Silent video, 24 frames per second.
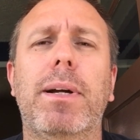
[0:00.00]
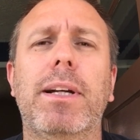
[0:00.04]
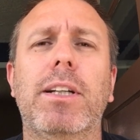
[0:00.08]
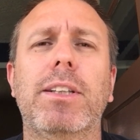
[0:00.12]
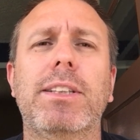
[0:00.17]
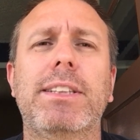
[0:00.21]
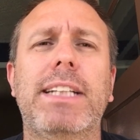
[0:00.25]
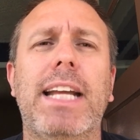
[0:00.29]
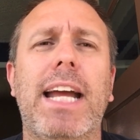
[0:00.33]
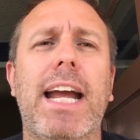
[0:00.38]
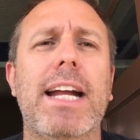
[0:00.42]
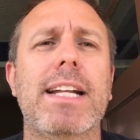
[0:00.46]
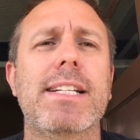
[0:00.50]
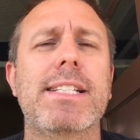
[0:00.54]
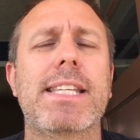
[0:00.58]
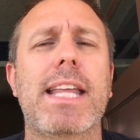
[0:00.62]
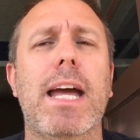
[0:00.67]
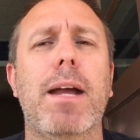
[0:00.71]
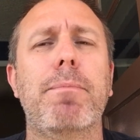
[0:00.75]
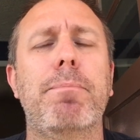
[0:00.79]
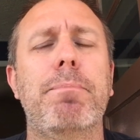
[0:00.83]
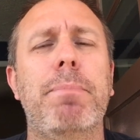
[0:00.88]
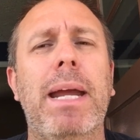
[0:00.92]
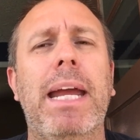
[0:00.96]
understands
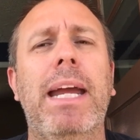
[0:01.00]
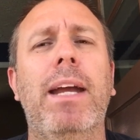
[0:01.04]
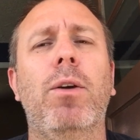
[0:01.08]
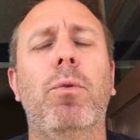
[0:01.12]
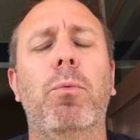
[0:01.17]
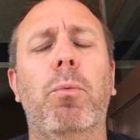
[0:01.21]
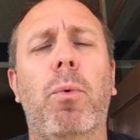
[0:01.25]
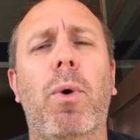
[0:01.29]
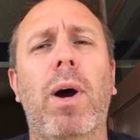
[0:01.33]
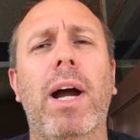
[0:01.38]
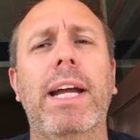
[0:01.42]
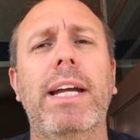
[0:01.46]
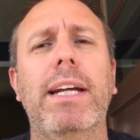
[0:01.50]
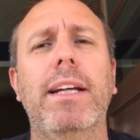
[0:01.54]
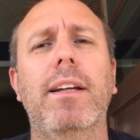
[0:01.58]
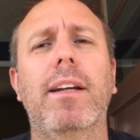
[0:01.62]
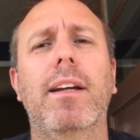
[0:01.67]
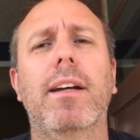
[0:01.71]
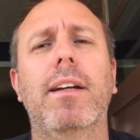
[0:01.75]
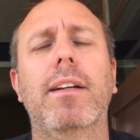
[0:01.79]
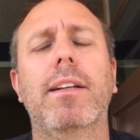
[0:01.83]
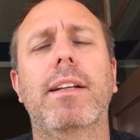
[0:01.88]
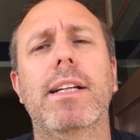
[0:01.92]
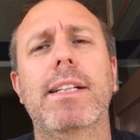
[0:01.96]
that being white
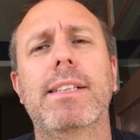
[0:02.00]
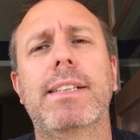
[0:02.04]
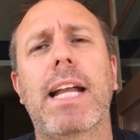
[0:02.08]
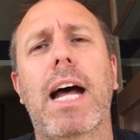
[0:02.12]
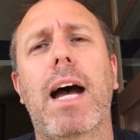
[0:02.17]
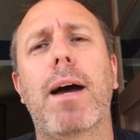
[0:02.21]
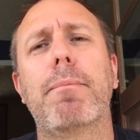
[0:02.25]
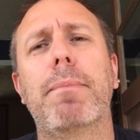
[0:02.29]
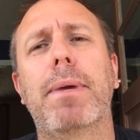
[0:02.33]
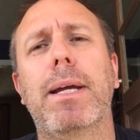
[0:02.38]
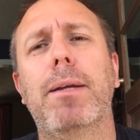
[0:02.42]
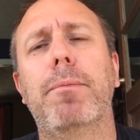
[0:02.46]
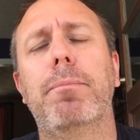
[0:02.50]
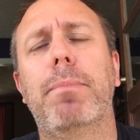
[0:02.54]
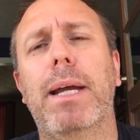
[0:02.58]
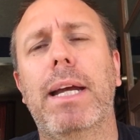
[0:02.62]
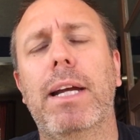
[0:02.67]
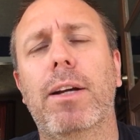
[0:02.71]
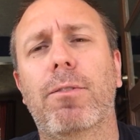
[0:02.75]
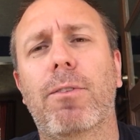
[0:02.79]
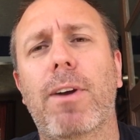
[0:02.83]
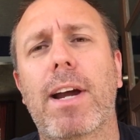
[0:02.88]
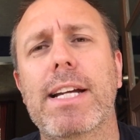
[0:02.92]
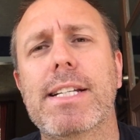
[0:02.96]
does not mean
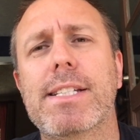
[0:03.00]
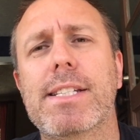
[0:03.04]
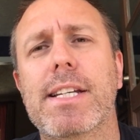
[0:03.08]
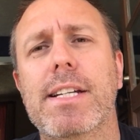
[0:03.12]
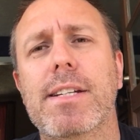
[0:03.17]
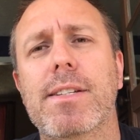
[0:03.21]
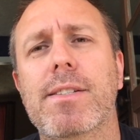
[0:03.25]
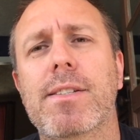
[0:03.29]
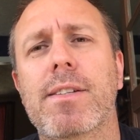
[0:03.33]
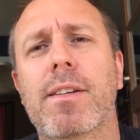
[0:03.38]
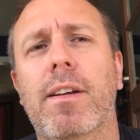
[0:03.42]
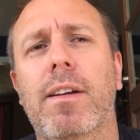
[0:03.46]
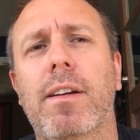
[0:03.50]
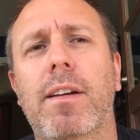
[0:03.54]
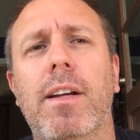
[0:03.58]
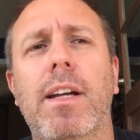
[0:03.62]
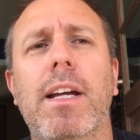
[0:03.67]
being racist.